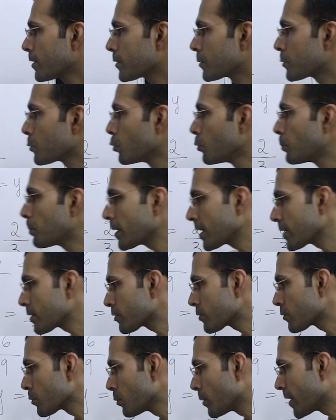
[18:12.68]
2
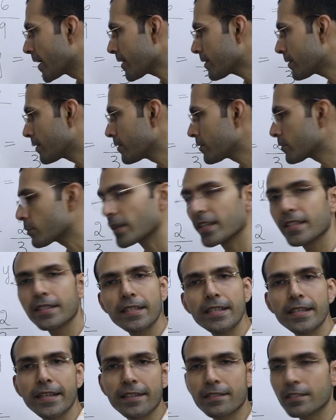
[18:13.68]
plus 2x is
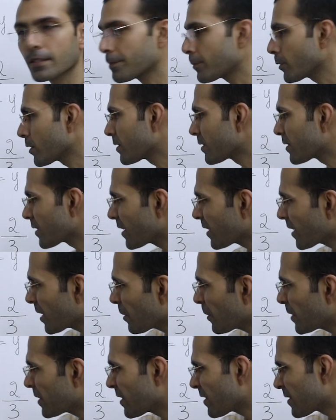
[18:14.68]
20x upon 3.
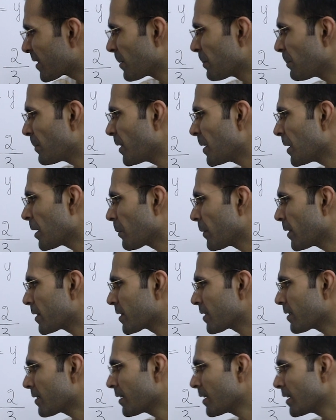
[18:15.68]
Now it's a simple
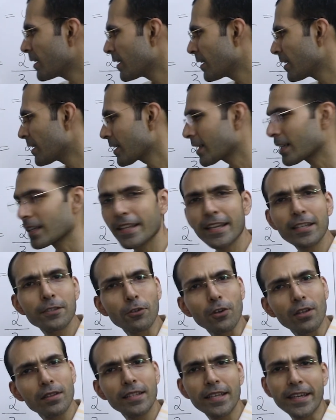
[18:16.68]
equation. Collect
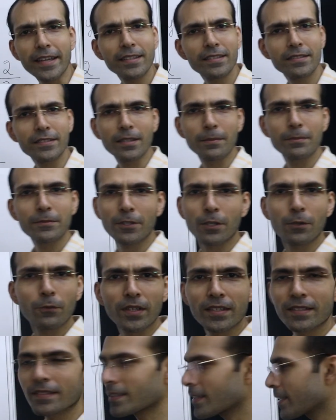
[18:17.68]
all the x terms on
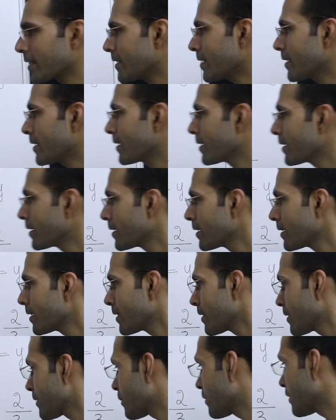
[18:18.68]
one side.
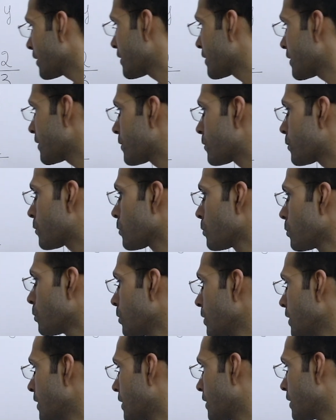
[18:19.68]
So this is
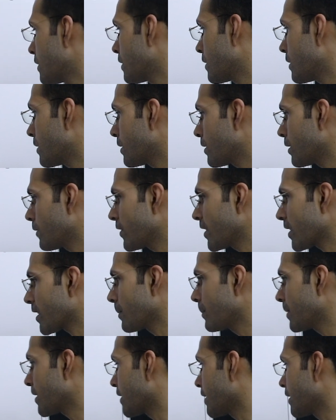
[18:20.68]
2 and we are
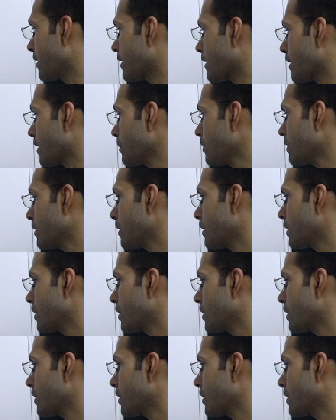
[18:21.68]
coming here now.